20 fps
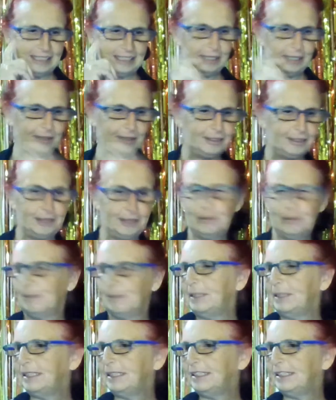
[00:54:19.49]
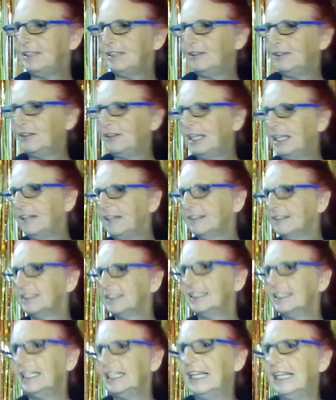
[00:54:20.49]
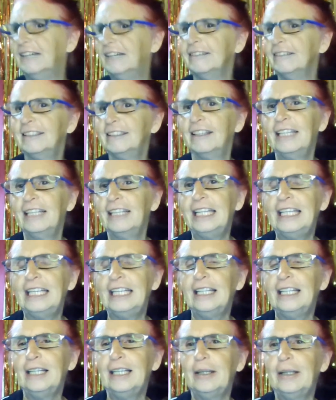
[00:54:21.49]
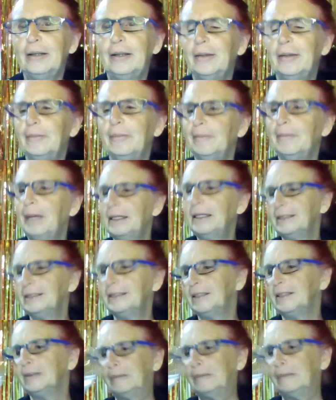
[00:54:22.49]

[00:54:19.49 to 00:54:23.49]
Do you want me to tell you the answer now to the puzzle?